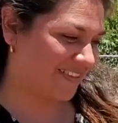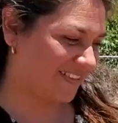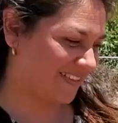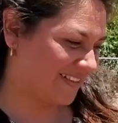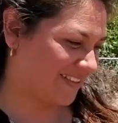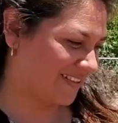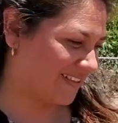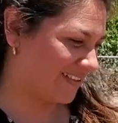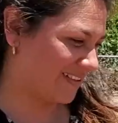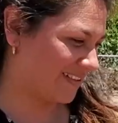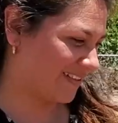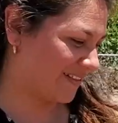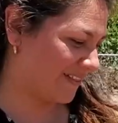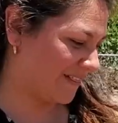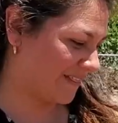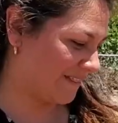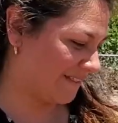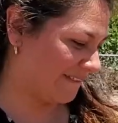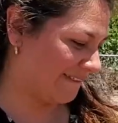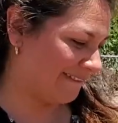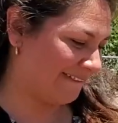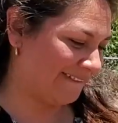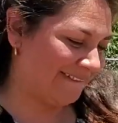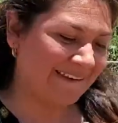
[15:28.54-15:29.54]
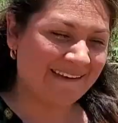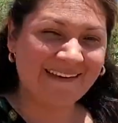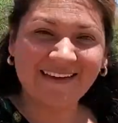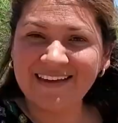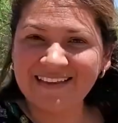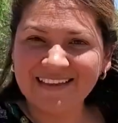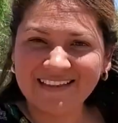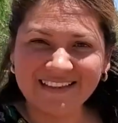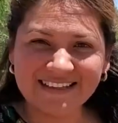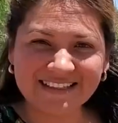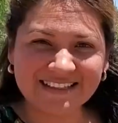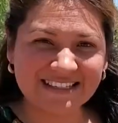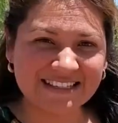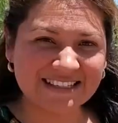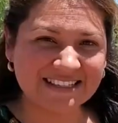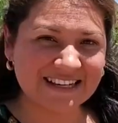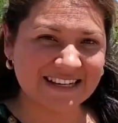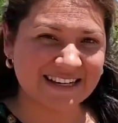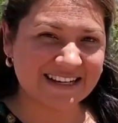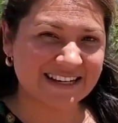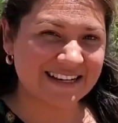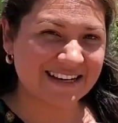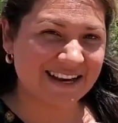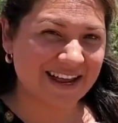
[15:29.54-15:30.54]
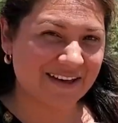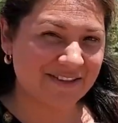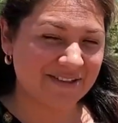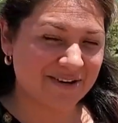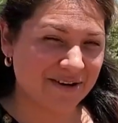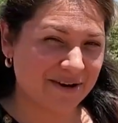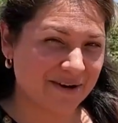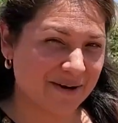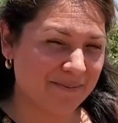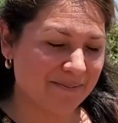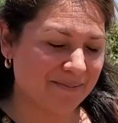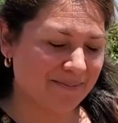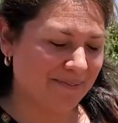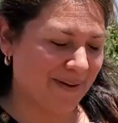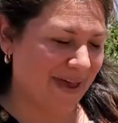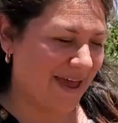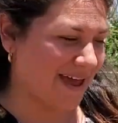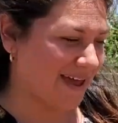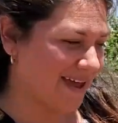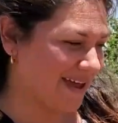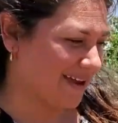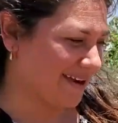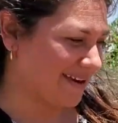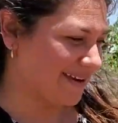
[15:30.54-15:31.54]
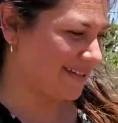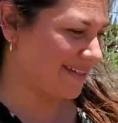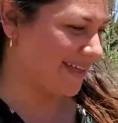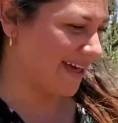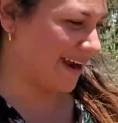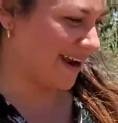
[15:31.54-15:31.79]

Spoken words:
side. Go. This is another bed that